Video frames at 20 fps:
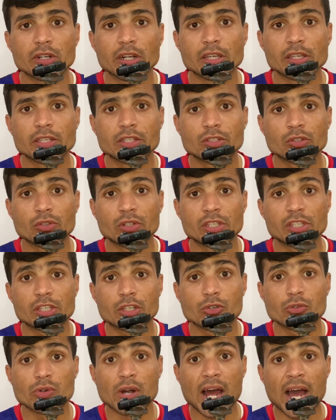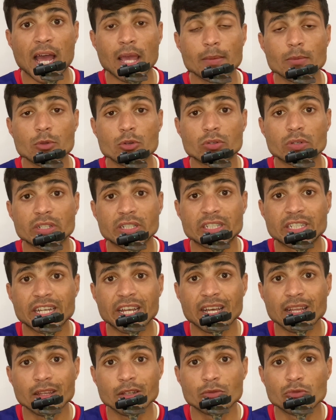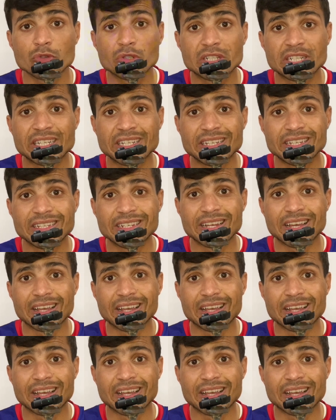is to describe your daily routine